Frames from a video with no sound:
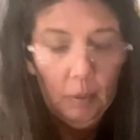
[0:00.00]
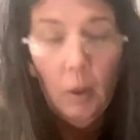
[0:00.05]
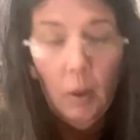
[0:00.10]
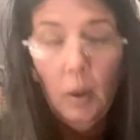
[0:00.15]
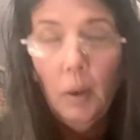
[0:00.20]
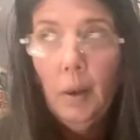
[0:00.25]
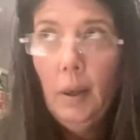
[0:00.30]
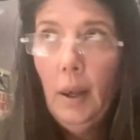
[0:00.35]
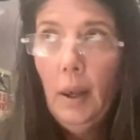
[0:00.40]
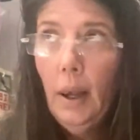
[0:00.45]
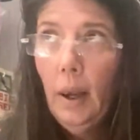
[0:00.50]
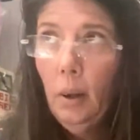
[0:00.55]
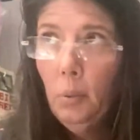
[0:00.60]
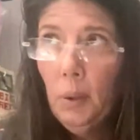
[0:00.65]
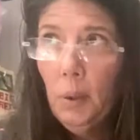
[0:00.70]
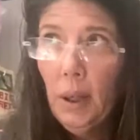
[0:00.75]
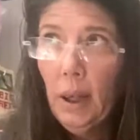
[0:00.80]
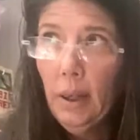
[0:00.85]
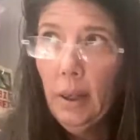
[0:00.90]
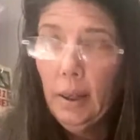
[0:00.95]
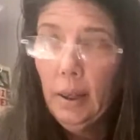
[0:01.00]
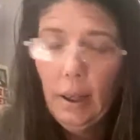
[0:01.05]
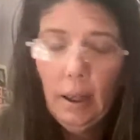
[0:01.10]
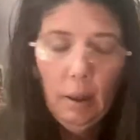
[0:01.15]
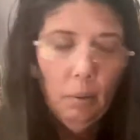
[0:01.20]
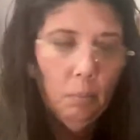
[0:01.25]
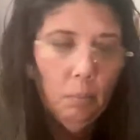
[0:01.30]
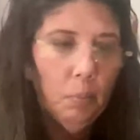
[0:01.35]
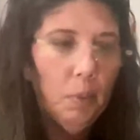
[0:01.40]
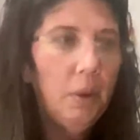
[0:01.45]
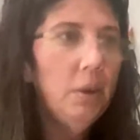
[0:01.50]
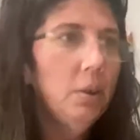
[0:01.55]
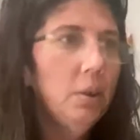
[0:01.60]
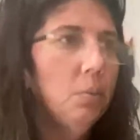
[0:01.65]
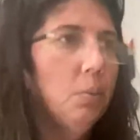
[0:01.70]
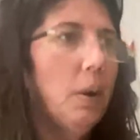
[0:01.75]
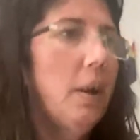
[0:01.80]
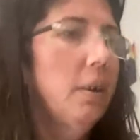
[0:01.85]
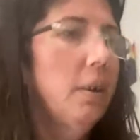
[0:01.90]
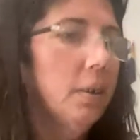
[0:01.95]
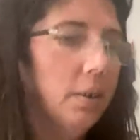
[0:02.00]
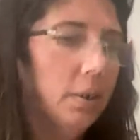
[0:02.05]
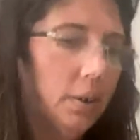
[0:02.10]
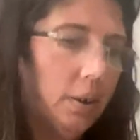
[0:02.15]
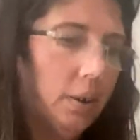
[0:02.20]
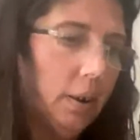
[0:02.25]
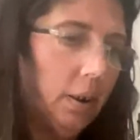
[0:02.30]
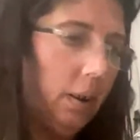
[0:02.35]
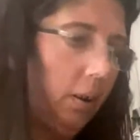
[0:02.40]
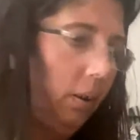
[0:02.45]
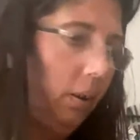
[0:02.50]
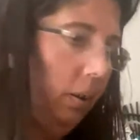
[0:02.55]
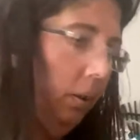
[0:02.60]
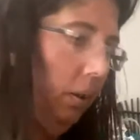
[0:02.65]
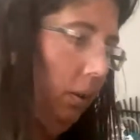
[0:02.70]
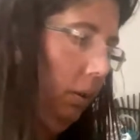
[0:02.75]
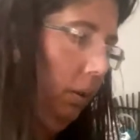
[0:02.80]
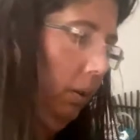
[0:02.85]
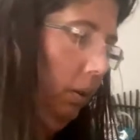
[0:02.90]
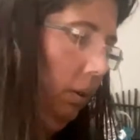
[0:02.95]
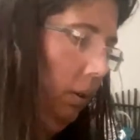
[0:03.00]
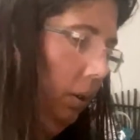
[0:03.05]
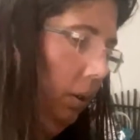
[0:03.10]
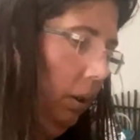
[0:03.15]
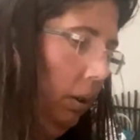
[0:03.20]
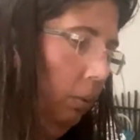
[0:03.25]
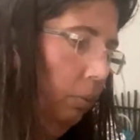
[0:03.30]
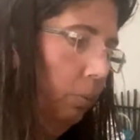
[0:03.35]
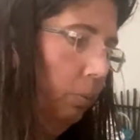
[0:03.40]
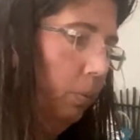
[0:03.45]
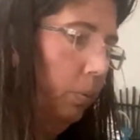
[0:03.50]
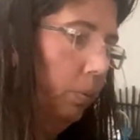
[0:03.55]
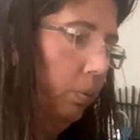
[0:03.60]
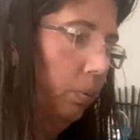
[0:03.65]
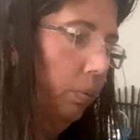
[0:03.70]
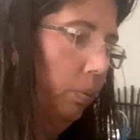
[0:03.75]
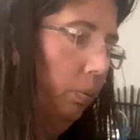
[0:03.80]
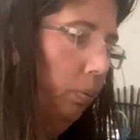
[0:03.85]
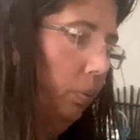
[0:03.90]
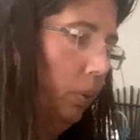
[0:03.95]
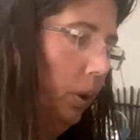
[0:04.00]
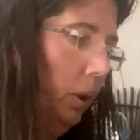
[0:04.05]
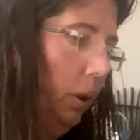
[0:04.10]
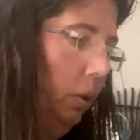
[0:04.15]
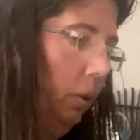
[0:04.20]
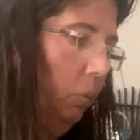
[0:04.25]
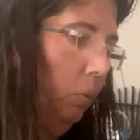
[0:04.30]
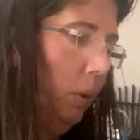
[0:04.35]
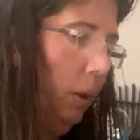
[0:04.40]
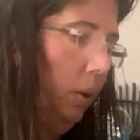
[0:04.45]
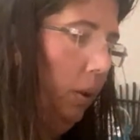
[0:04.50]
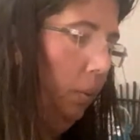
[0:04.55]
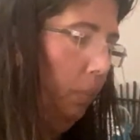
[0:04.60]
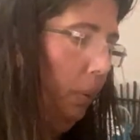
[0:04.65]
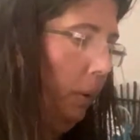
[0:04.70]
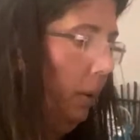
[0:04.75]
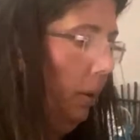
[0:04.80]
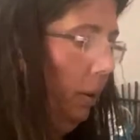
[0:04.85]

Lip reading: Yeah, we got that beeswax that I got for you a while back.